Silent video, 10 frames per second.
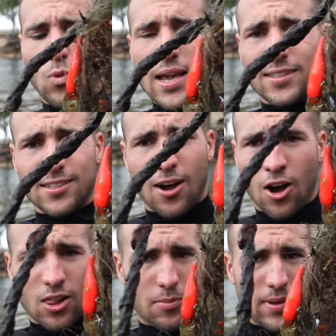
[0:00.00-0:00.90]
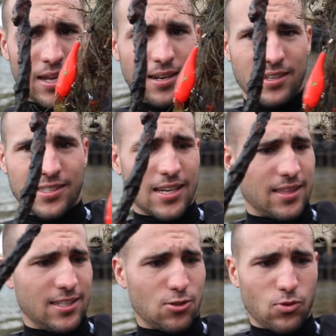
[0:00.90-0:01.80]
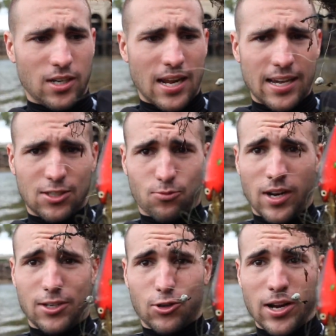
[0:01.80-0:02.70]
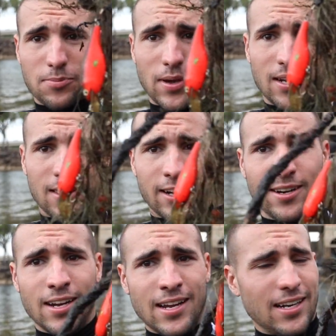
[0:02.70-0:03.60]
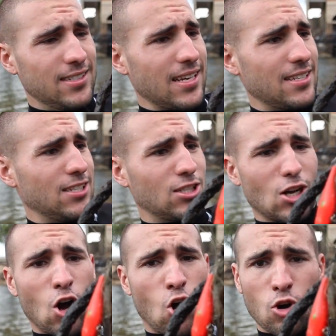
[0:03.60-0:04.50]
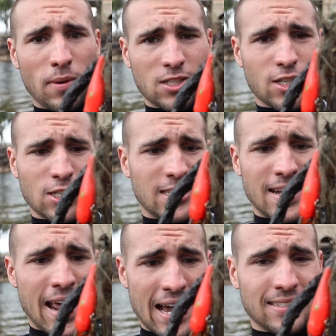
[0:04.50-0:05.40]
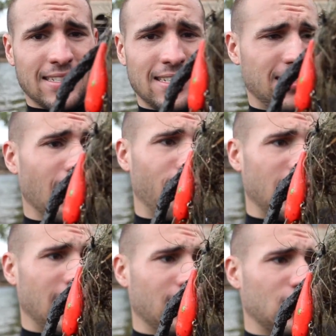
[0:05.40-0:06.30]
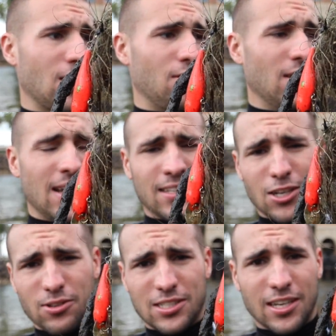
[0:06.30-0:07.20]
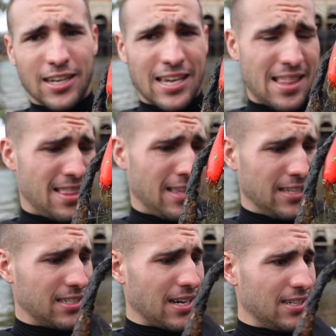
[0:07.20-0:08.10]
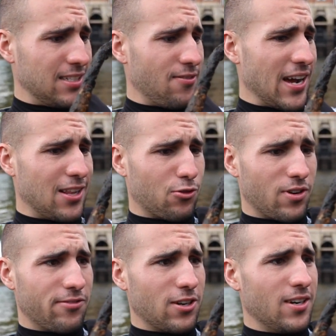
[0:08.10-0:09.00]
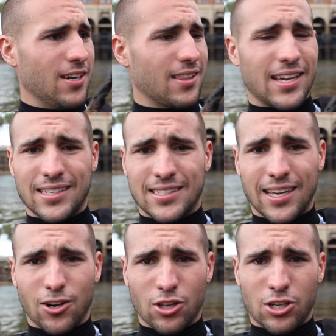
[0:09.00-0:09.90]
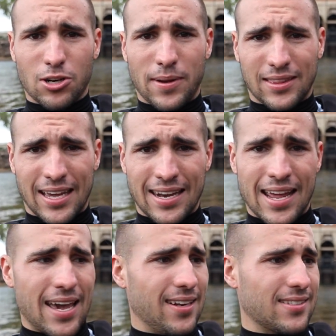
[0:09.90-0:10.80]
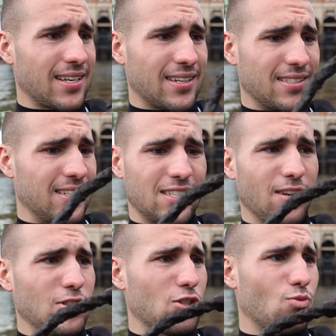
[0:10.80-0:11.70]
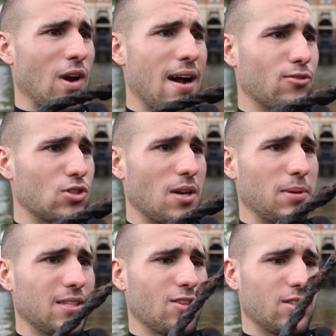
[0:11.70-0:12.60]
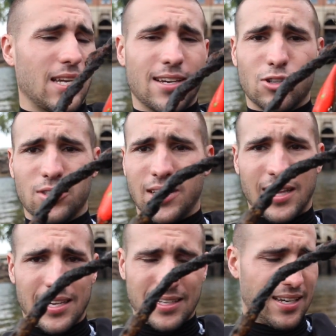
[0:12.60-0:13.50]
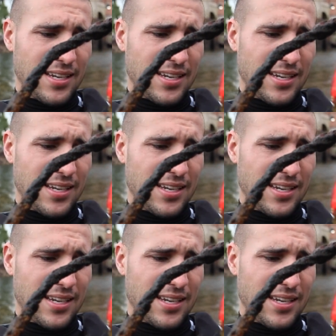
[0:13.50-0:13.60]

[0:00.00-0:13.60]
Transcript: weights all up in it. It's got this one nice red crankbait in there. There's like just a whole bunch of just nasty stuff in here. So it's always good to get this kind of stuff out of the river. Like I said earlier about that net, is like this stuff just ravels up and gets all tangled and like